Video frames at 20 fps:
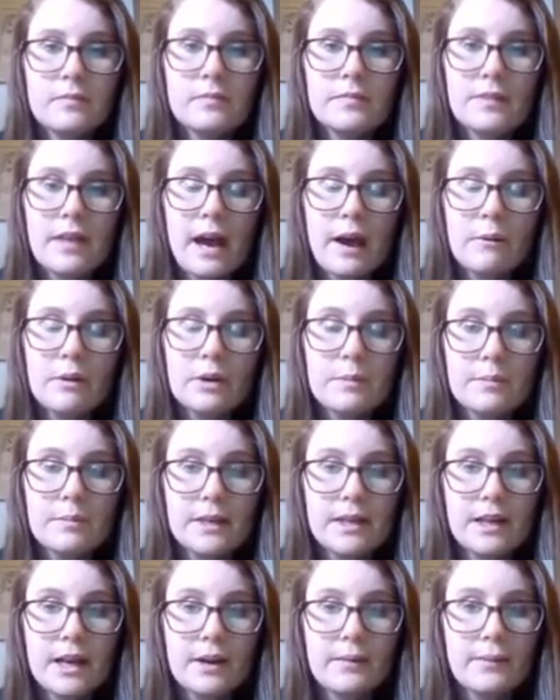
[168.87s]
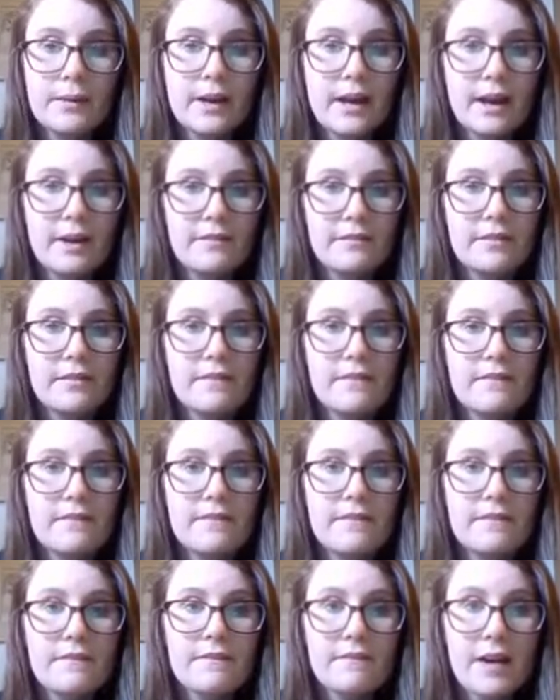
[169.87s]
That would mean I would have
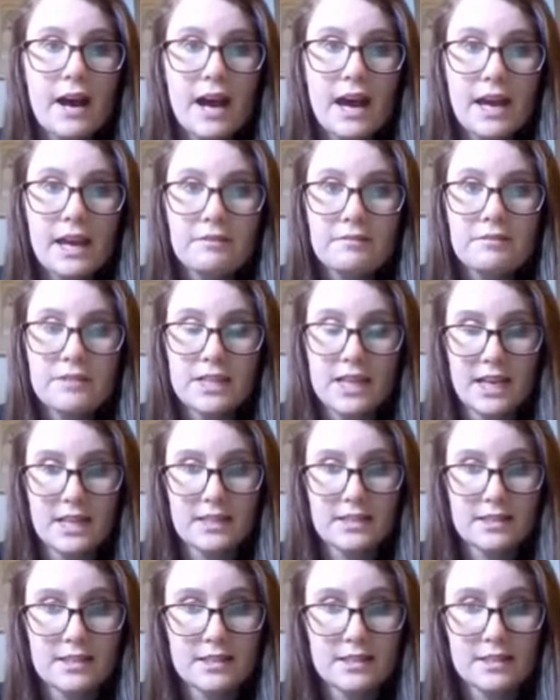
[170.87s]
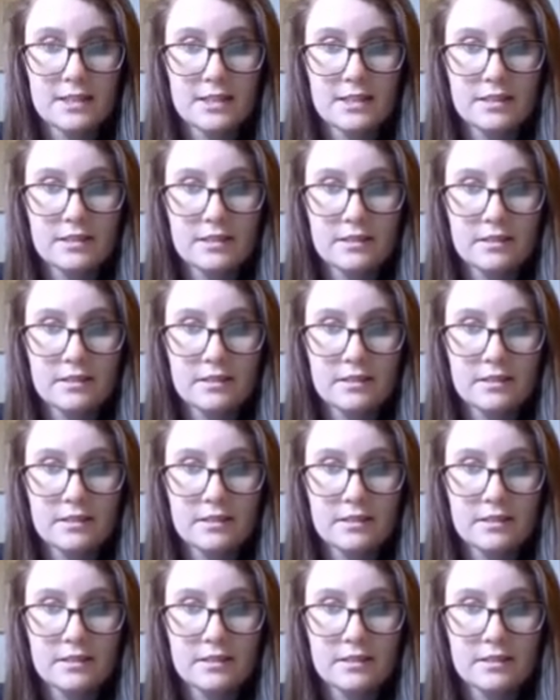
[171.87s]
5 tens.